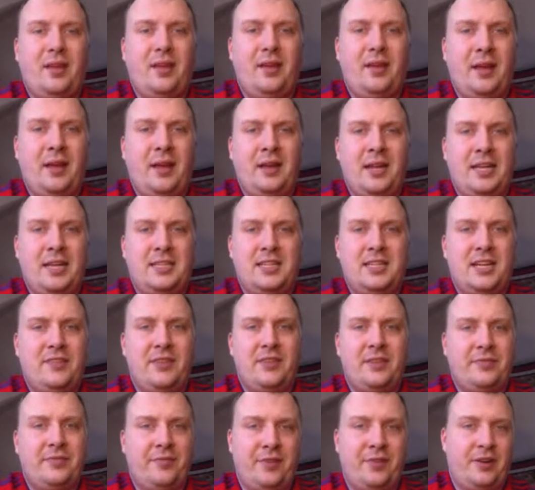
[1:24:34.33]
And he's leaving
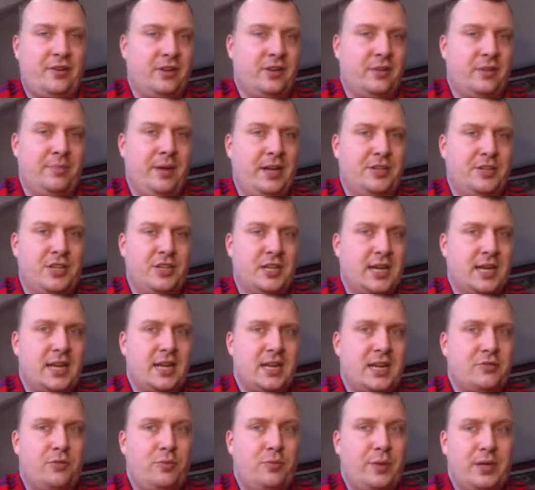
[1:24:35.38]
everything on the pitch. And again,
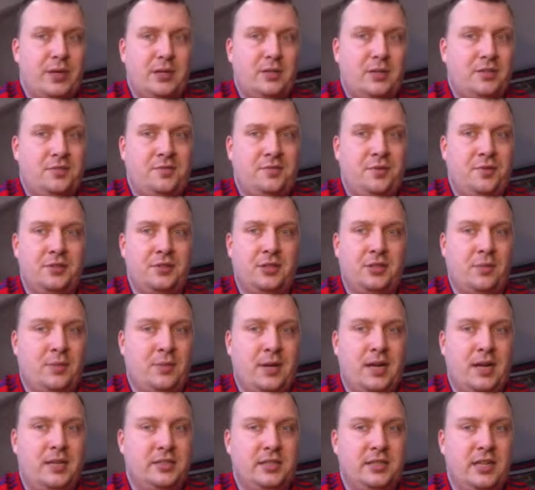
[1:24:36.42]
that's all we ask for, is our
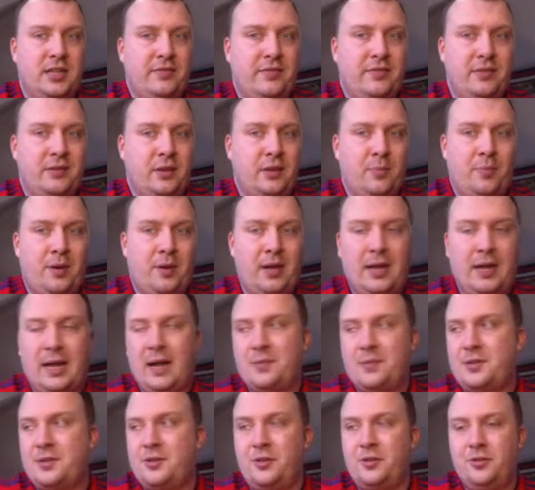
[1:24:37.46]
players to leave,
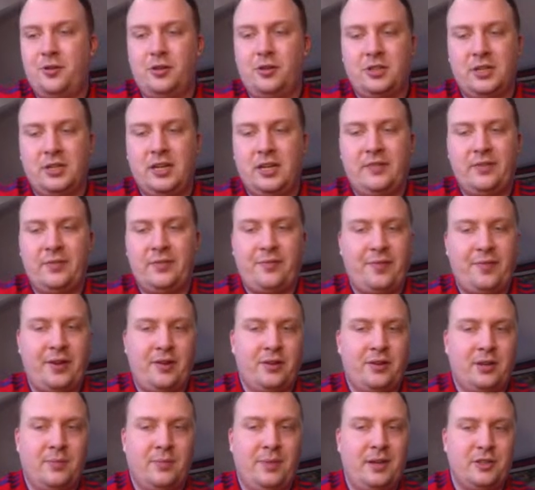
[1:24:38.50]
captain or not, to leave everything
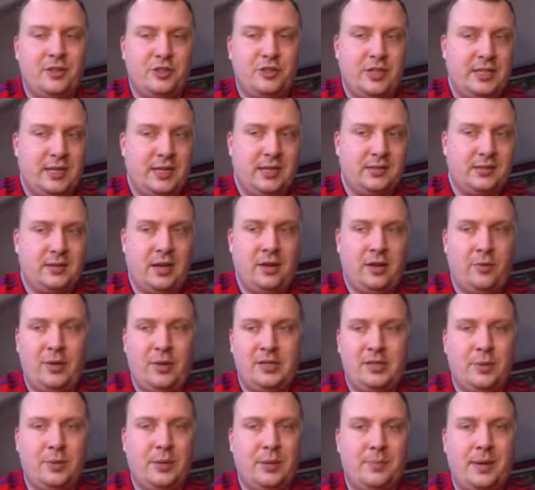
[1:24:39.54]
on the pitch. And he does that on a
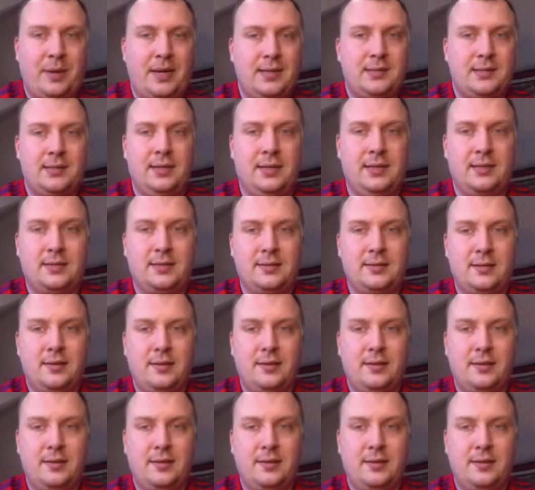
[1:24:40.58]
week-to-week basis.